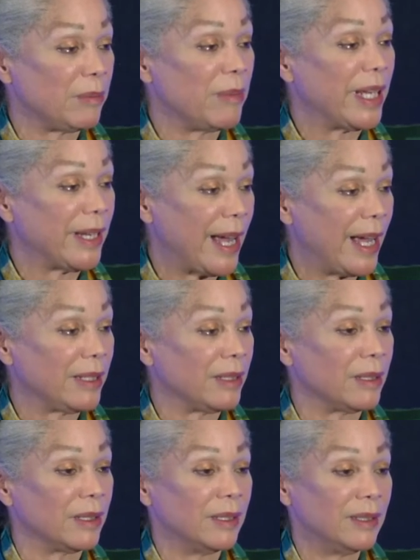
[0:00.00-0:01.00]

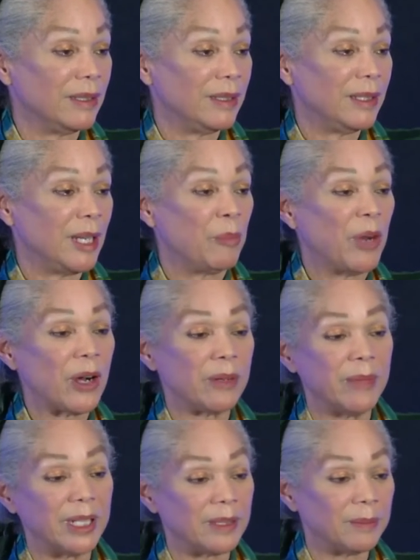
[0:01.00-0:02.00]
Manhattan
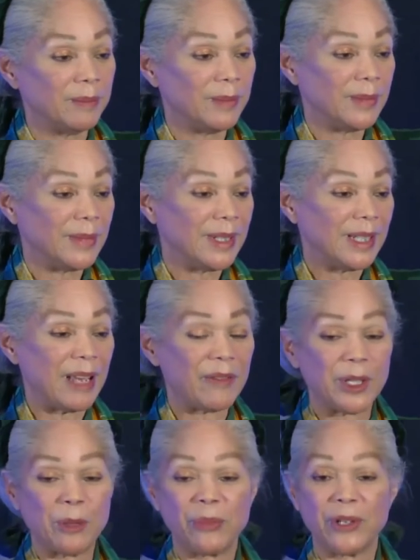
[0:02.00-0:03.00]
apartment. I've
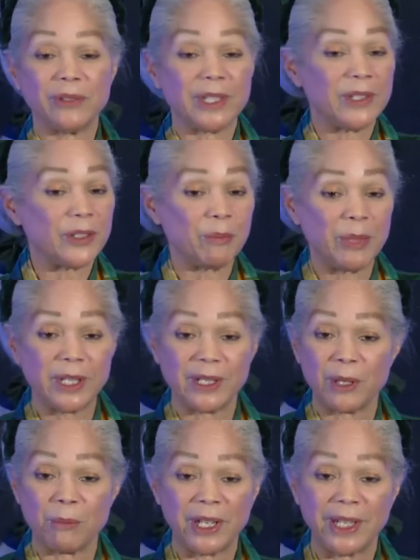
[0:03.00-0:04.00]
had the privilege of being
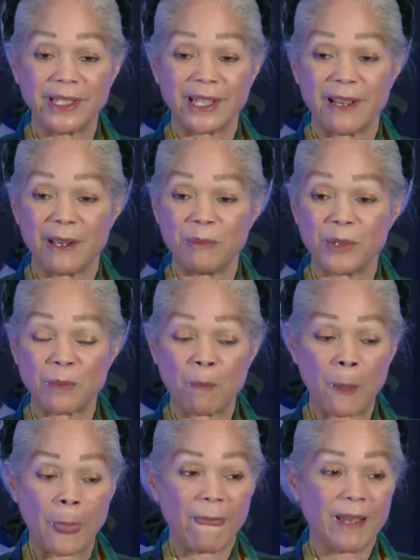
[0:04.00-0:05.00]
there many times.
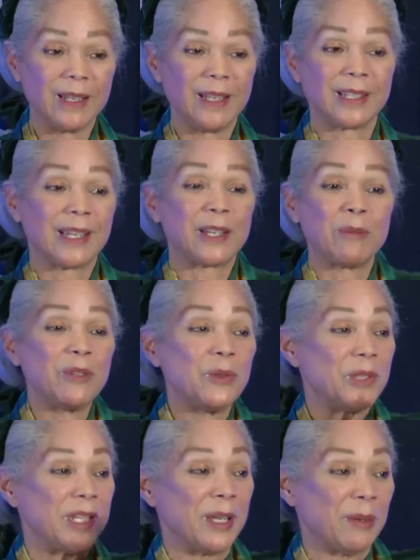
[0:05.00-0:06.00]
It's like a
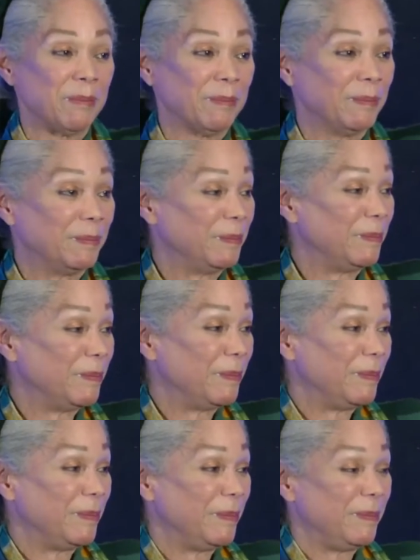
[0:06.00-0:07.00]
museum
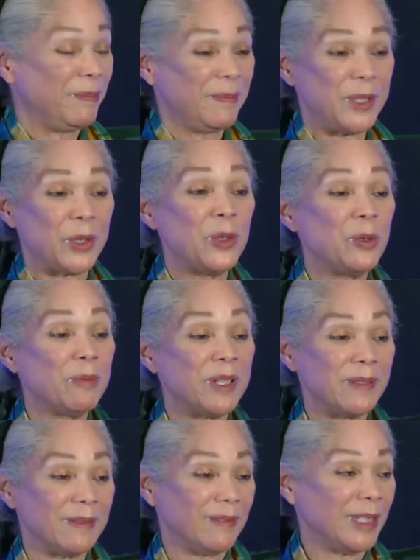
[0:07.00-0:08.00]
to
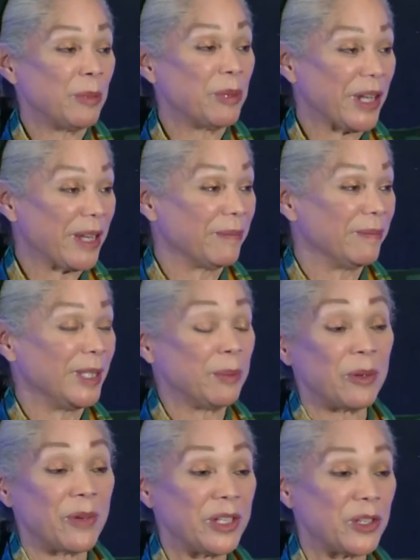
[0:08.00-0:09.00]
human liberty,
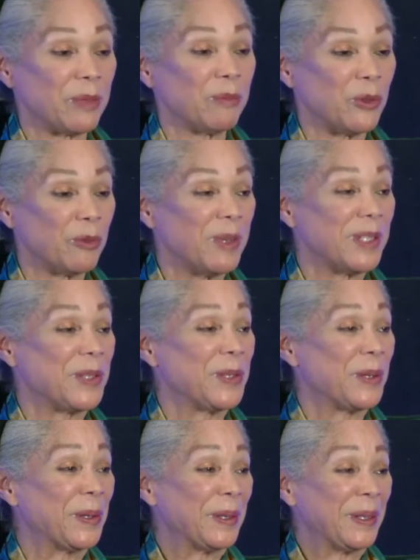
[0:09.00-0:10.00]
liberation movements.